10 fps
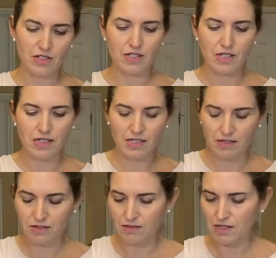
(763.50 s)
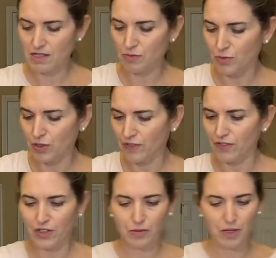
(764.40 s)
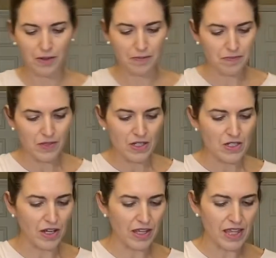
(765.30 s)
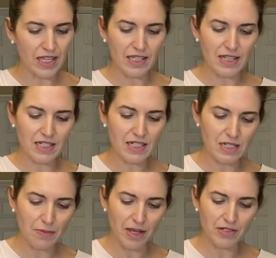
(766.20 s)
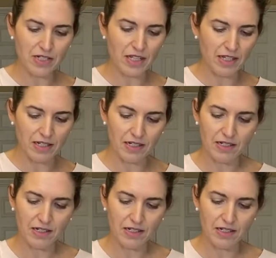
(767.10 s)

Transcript: doesn't work very well. So I think this is about done.